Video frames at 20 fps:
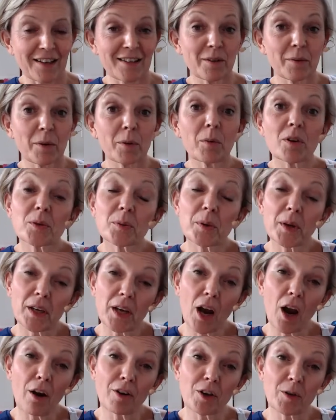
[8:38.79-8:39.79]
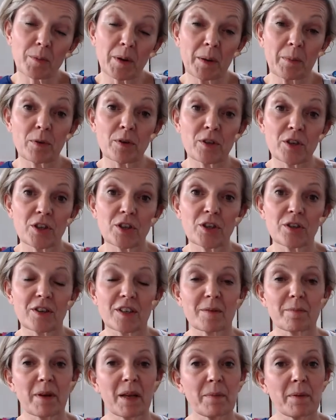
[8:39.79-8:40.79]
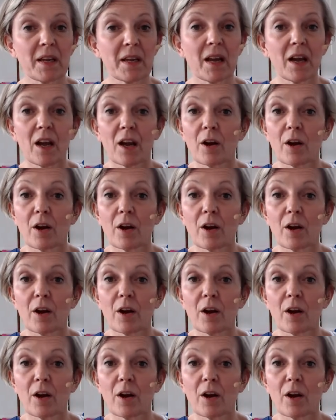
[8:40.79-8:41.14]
So we want to encourage people to do this maybe